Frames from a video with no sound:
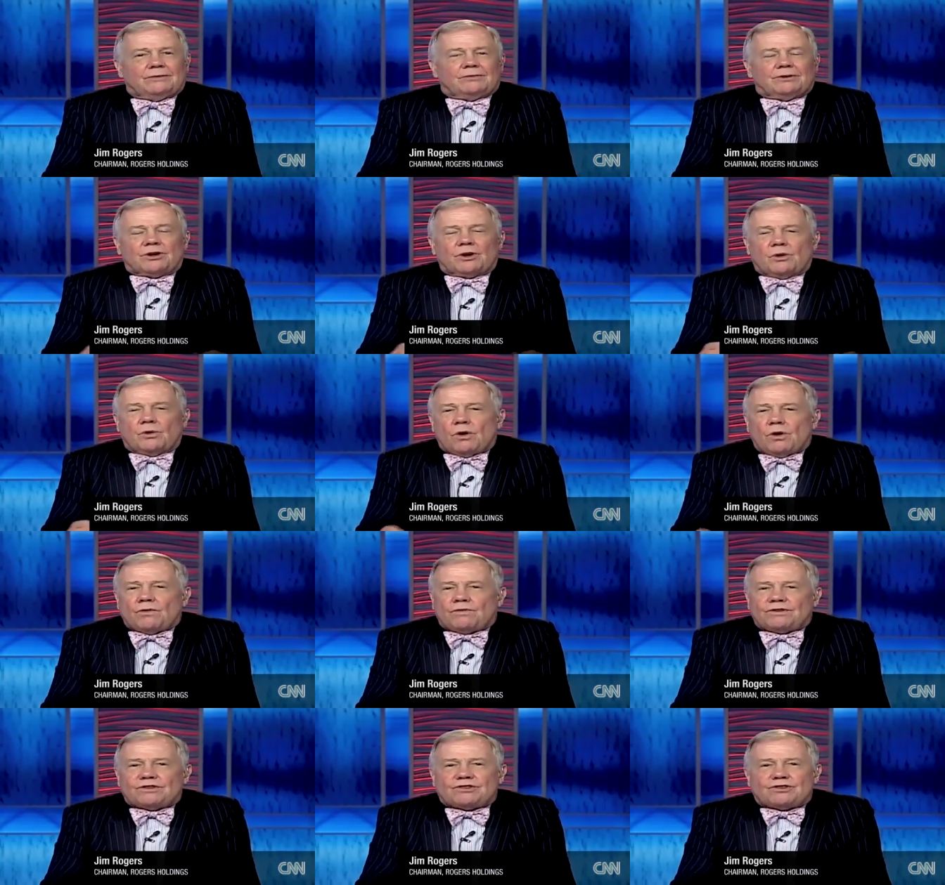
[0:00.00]
It will
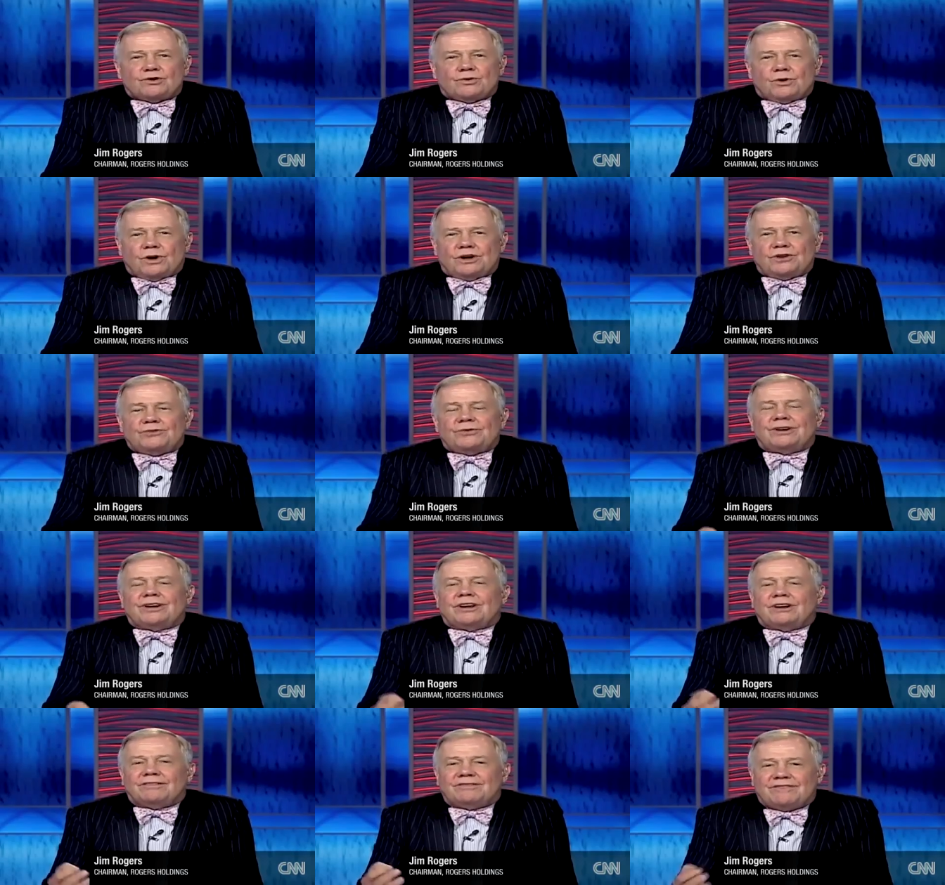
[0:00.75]
go over
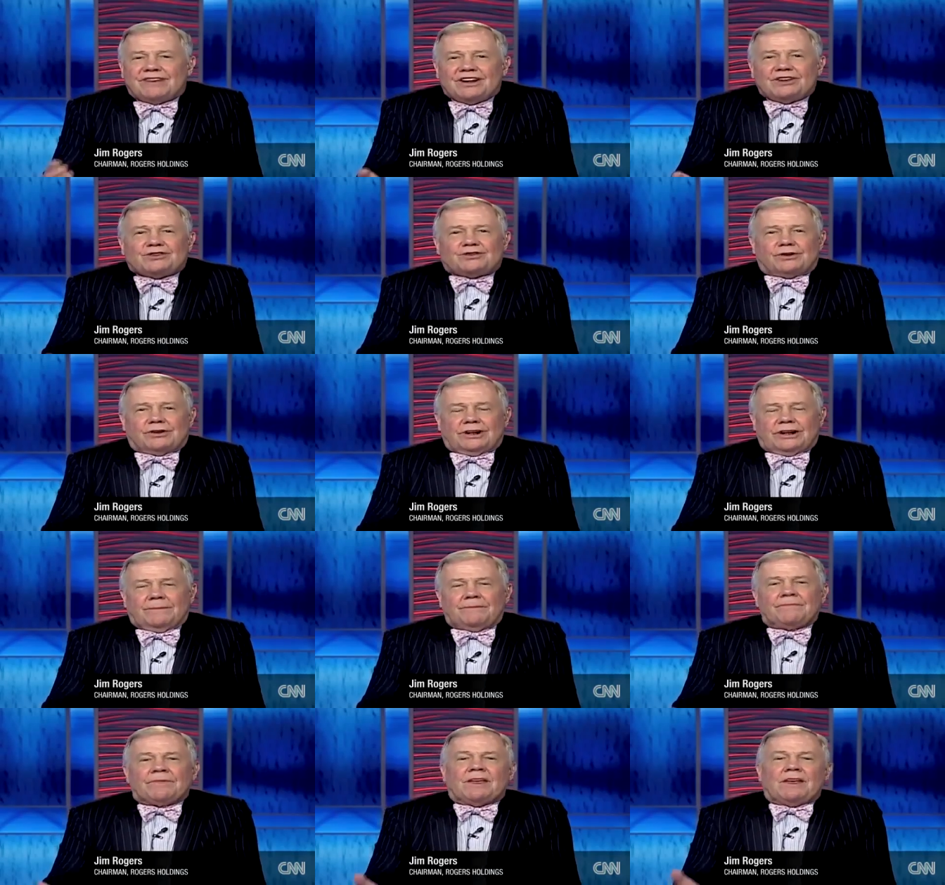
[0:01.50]
200
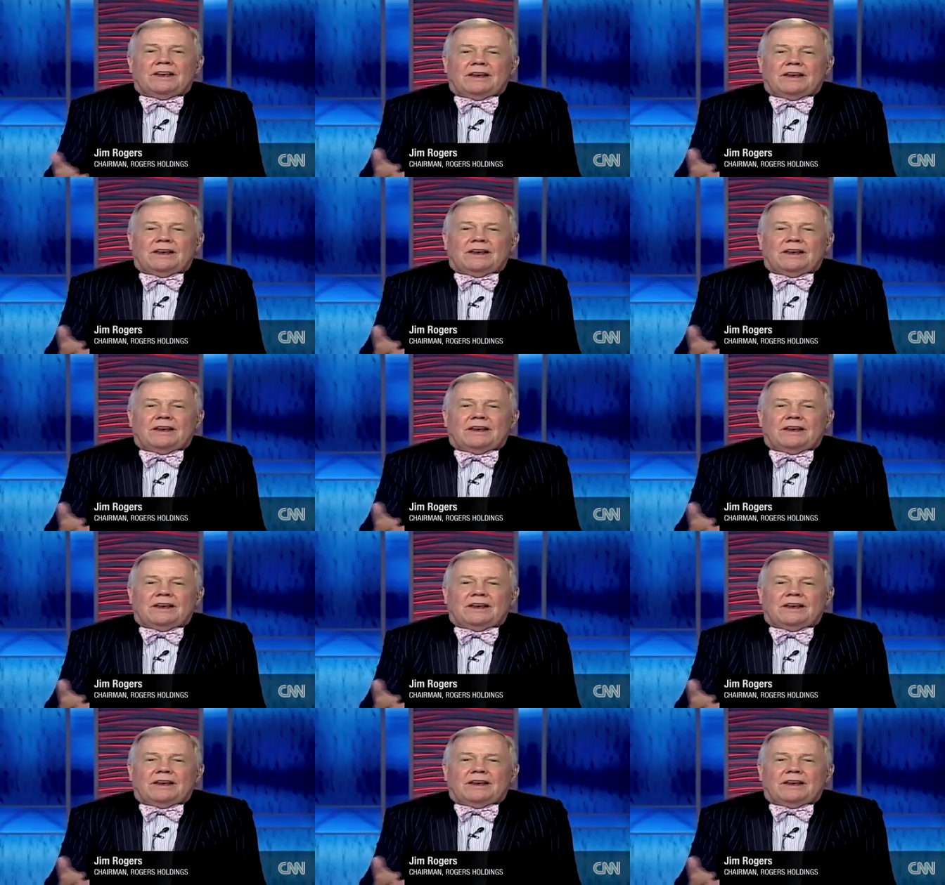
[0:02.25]
eventually.